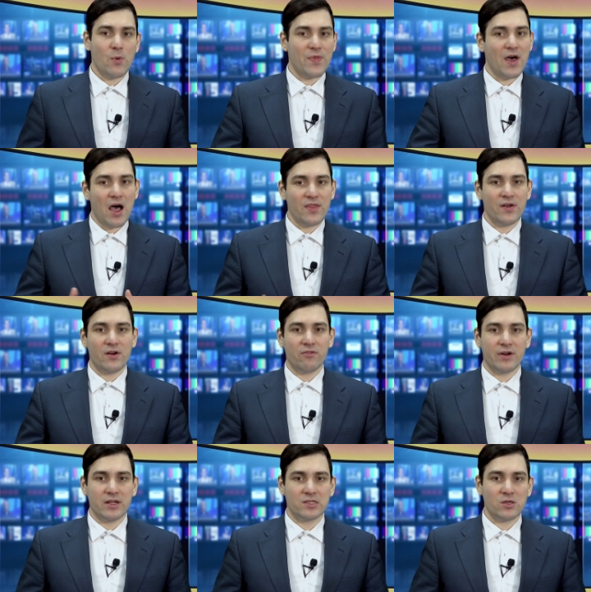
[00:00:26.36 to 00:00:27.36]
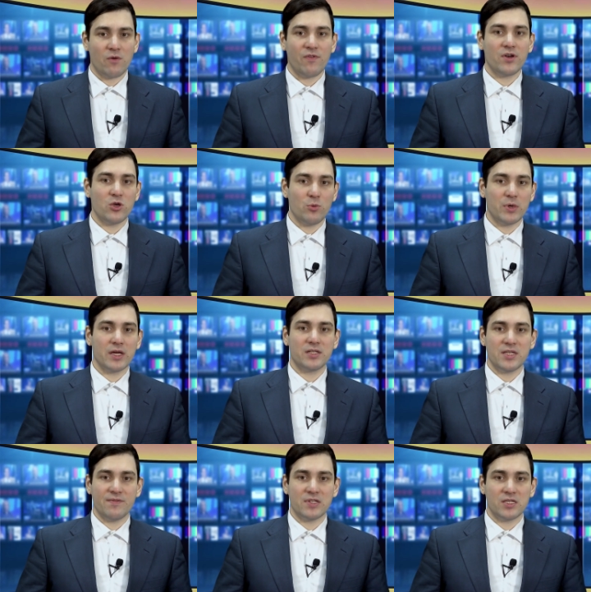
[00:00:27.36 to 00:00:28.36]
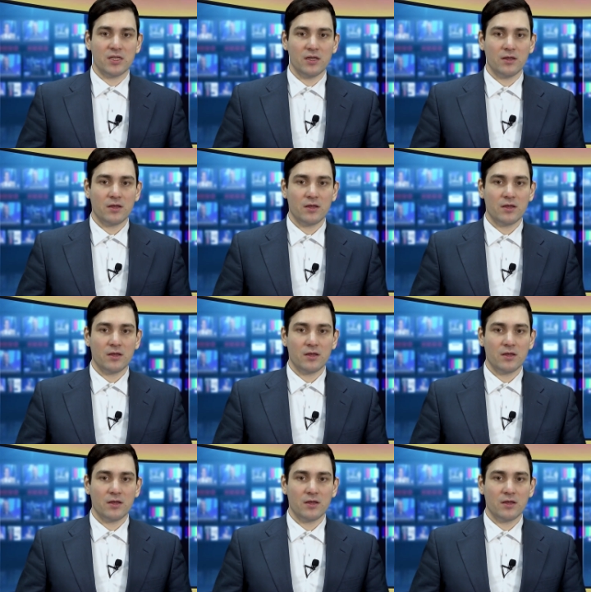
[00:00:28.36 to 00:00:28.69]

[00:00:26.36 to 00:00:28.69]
with other areas of human activity.